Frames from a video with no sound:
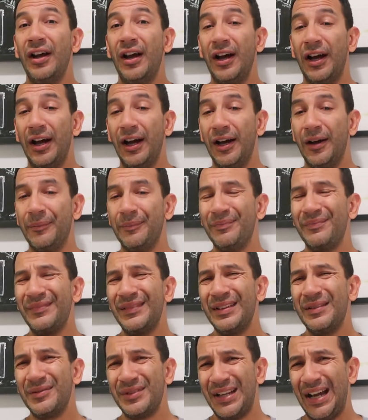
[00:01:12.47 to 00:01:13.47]

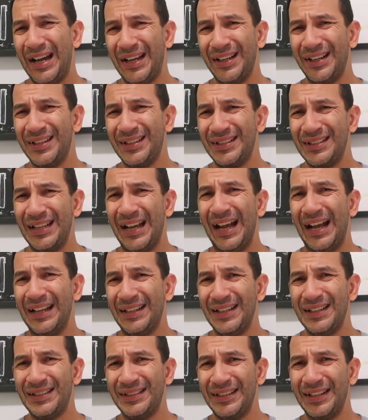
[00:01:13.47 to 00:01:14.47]
It's kind of
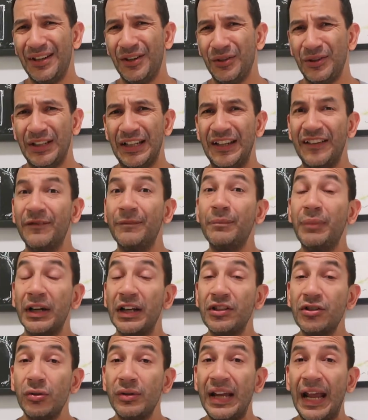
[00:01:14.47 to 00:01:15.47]
sad to see her leave,
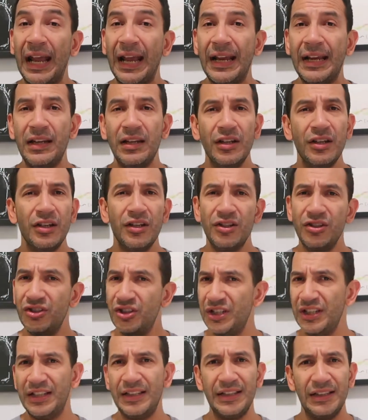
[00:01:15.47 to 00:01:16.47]
but it's okay.
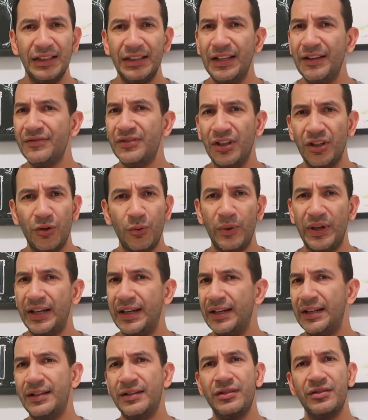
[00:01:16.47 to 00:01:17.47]
She lives in
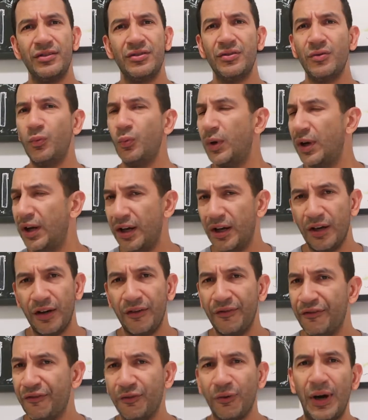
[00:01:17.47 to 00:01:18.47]
Queens.
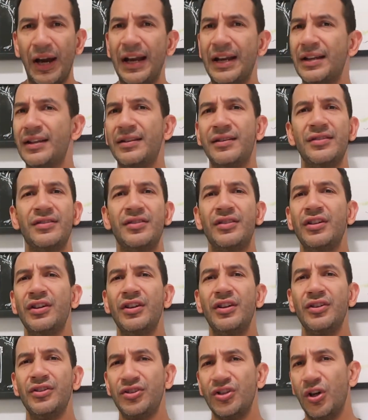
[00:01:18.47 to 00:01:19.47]
We're friends,
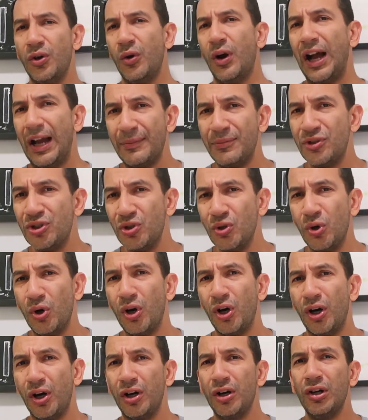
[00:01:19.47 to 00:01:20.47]
so I'm
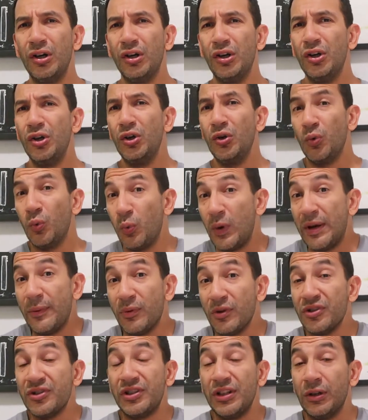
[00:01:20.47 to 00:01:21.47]
sure we
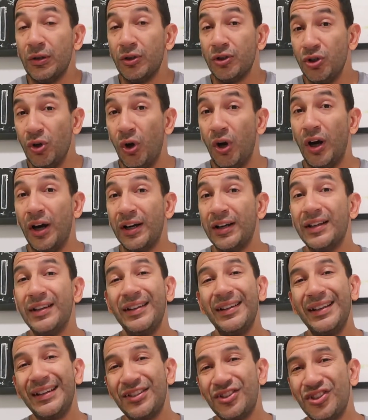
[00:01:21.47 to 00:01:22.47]
will still talk.
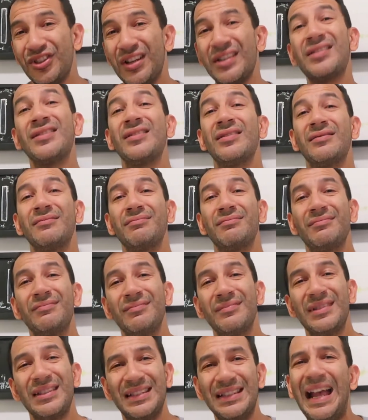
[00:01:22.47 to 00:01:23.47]
It's just
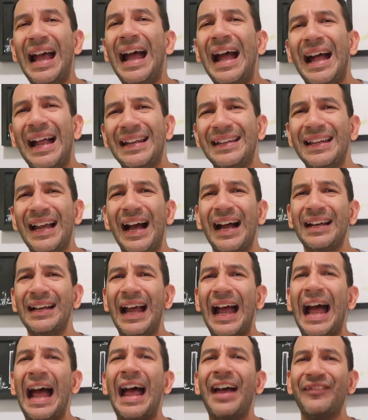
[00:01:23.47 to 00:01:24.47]
sad not
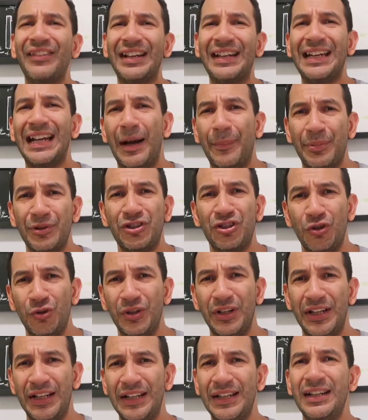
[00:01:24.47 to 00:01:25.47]
having the
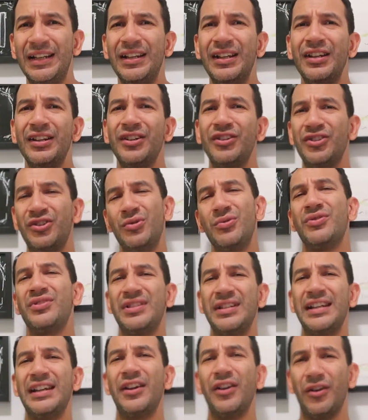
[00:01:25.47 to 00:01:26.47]
opportunity to
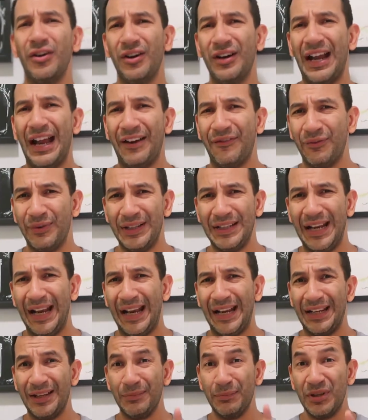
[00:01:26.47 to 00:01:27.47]
see her every
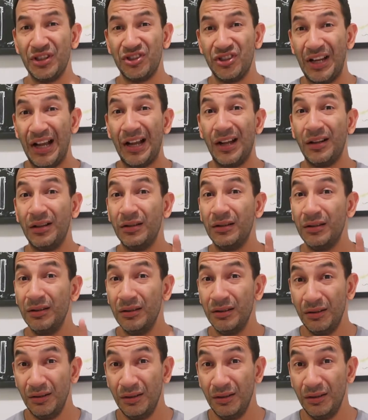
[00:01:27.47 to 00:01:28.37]
day. Michelle,